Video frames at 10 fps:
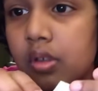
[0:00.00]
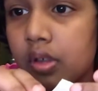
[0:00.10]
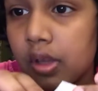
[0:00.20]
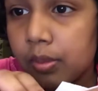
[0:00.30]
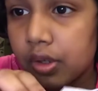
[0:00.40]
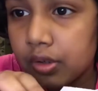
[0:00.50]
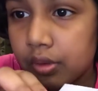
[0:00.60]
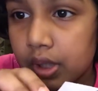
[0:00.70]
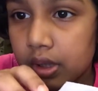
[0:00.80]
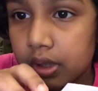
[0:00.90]
I'm not
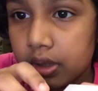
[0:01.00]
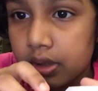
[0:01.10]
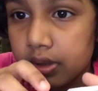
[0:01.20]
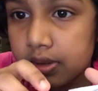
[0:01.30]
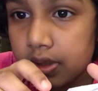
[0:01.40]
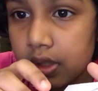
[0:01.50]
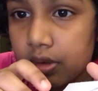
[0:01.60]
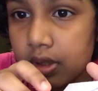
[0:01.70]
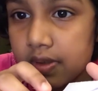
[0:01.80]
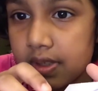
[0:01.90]
doing like this. See, you
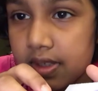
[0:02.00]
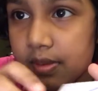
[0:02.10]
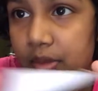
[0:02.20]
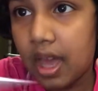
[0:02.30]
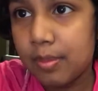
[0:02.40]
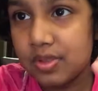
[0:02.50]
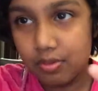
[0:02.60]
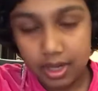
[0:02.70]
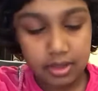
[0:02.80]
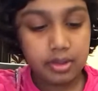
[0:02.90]
can see some gaps,
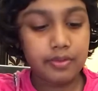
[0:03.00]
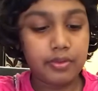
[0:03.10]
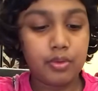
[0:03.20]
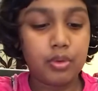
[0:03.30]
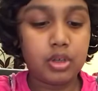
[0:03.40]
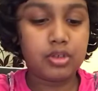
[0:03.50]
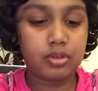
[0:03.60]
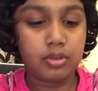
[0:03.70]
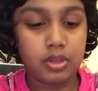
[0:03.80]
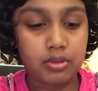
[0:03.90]
right? If you want,
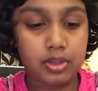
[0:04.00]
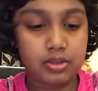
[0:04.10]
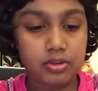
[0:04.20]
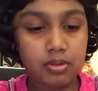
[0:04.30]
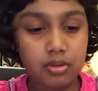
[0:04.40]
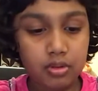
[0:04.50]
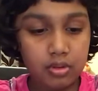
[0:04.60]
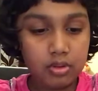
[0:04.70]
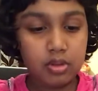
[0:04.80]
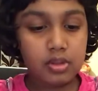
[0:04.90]
only oh you can do it.
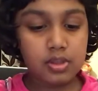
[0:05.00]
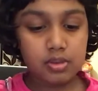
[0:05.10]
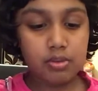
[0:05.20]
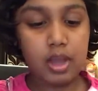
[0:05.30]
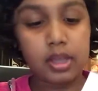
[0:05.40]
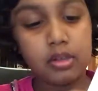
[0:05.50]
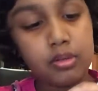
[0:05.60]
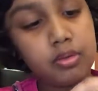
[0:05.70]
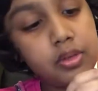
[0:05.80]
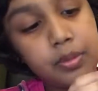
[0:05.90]
So I
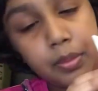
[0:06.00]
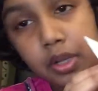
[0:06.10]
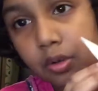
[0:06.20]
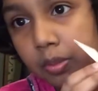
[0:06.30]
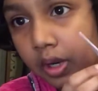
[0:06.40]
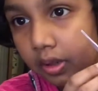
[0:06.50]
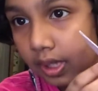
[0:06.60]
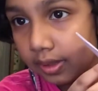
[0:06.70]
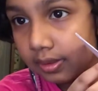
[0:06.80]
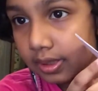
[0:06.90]
glued the middle part
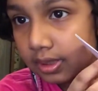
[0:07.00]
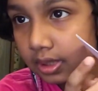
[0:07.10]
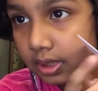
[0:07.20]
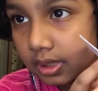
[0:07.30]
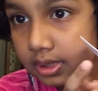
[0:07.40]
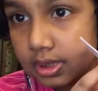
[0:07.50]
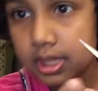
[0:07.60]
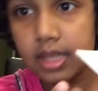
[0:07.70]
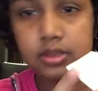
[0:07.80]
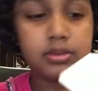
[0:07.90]
like this,
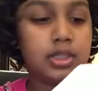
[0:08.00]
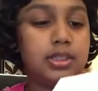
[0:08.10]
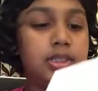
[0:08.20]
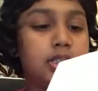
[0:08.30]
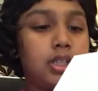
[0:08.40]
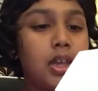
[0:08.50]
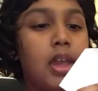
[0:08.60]
as you can see.